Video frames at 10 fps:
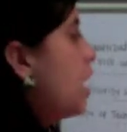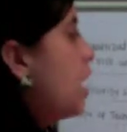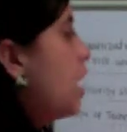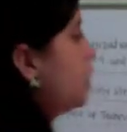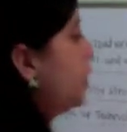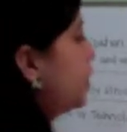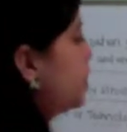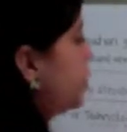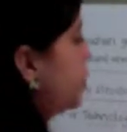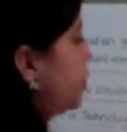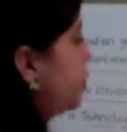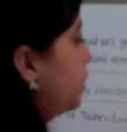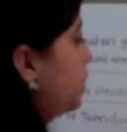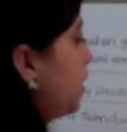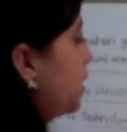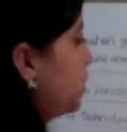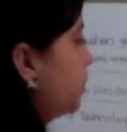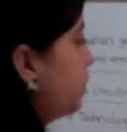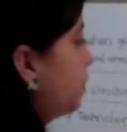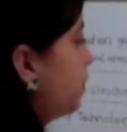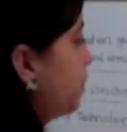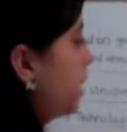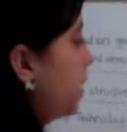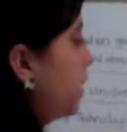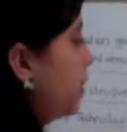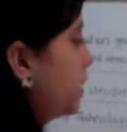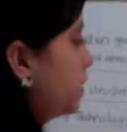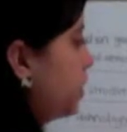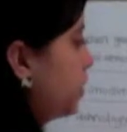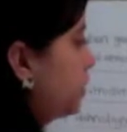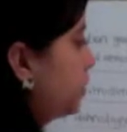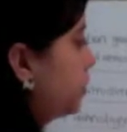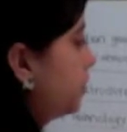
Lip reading: that there's a supervisor in McDonald's.